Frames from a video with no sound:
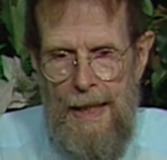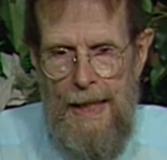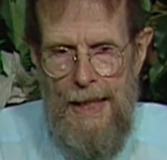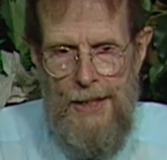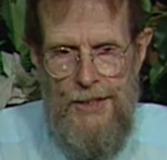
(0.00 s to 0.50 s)

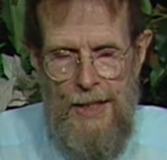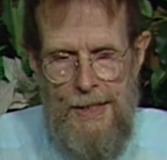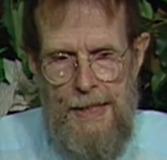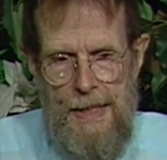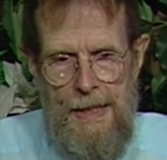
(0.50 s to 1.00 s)
it
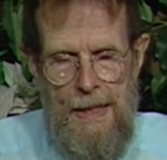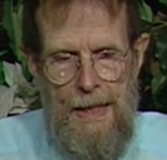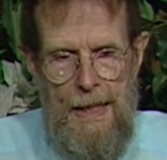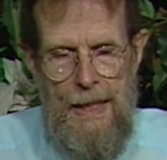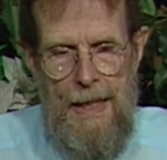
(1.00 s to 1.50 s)
just
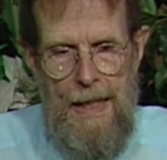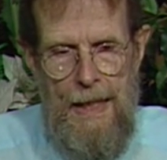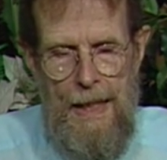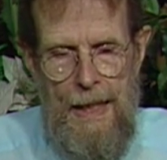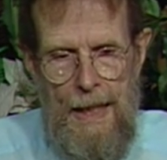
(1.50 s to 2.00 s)

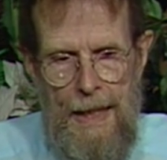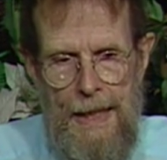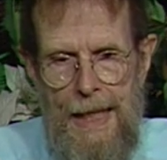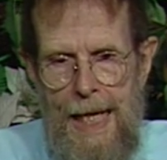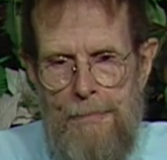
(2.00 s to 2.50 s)

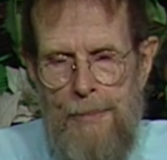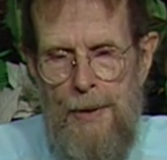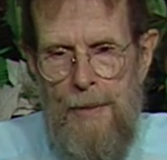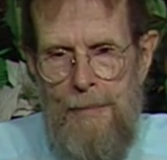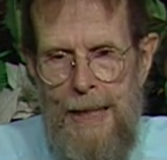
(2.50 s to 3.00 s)
lit up
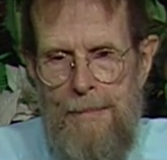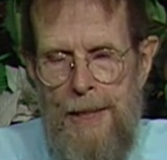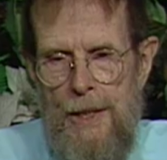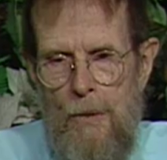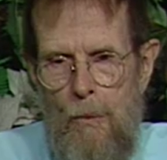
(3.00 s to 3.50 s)

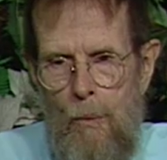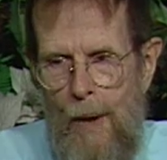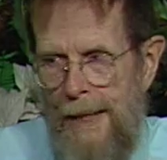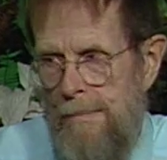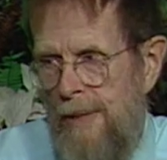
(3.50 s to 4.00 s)
maybe
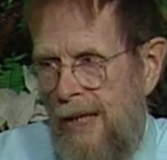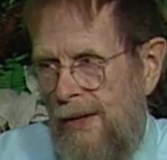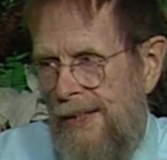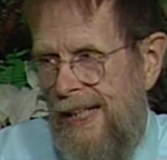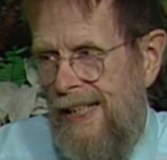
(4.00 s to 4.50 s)
one
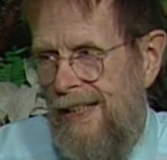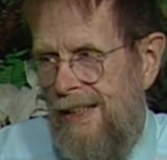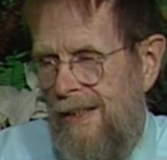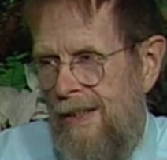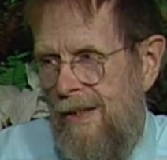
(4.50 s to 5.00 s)
building
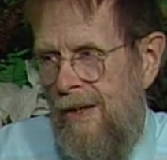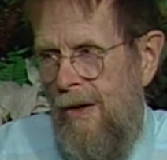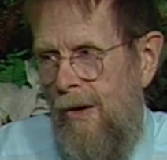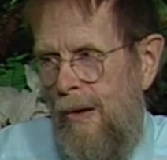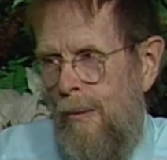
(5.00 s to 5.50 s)

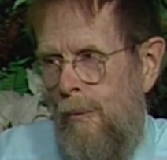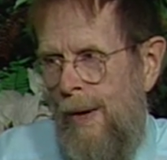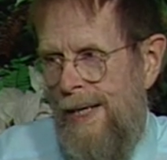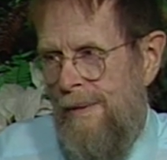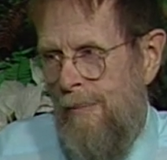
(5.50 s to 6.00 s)
or
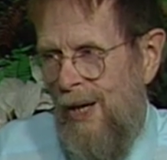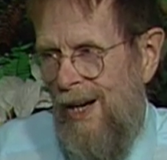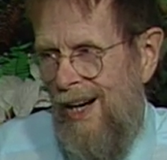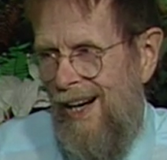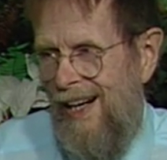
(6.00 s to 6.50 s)
one
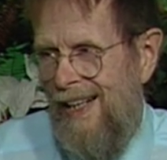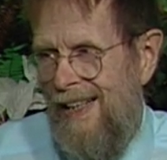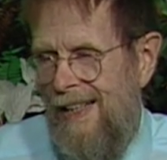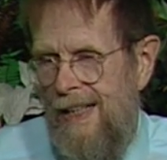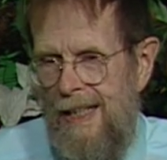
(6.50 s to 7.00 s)

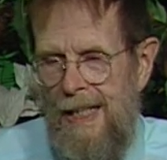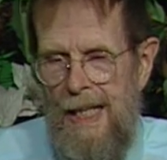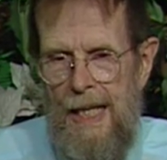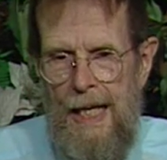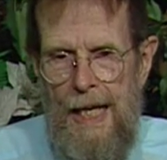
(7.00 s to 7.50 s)
block.
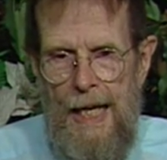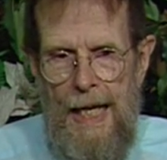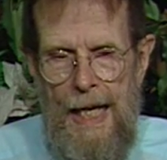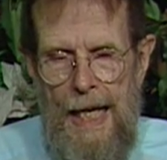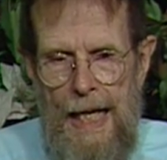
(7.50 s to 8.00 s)

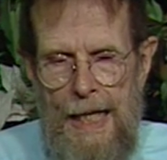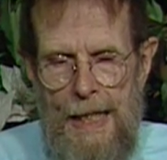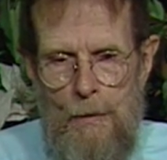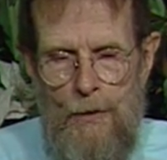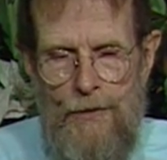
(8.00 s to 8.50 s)
And
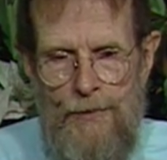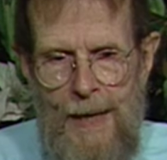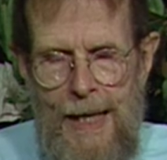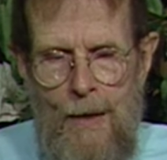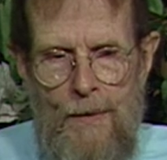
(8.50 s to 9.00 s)
it was
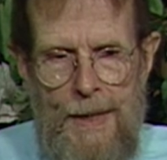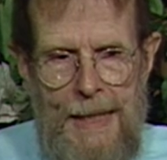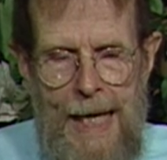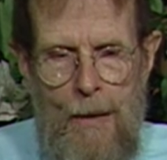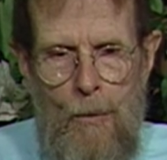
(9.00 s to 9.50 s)
found that
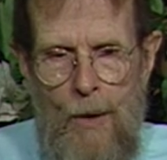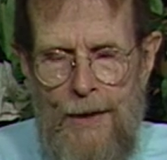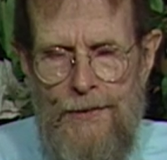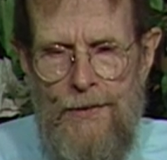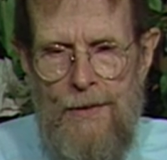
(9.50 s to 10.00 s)
that
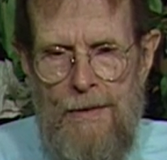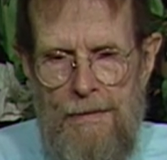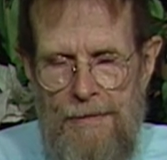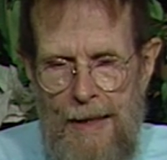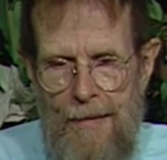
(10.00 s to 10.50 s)
wasn't
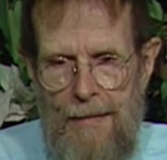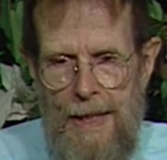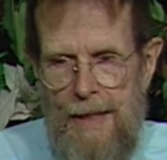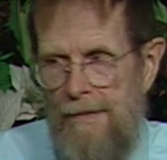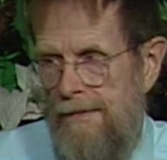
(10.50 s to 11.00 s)

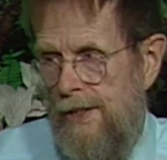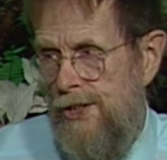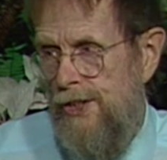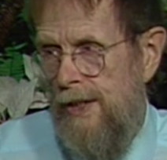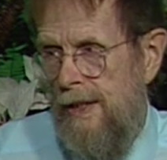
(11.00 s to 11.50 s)
very
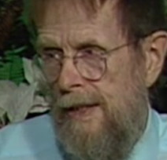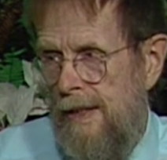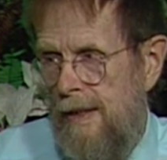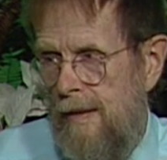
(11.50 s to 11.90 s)
efficient